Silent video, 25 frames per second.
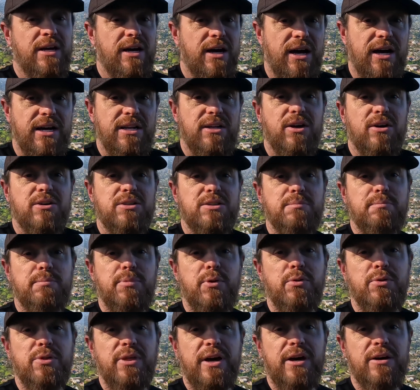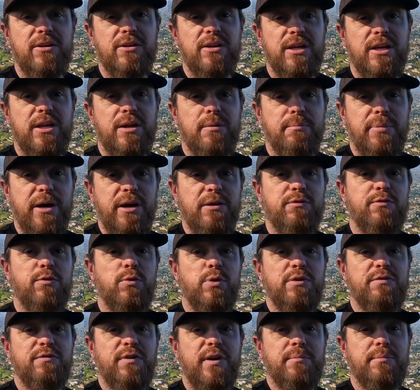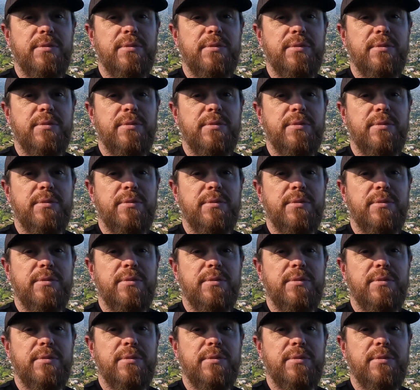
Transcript: I knocked them both out in about 45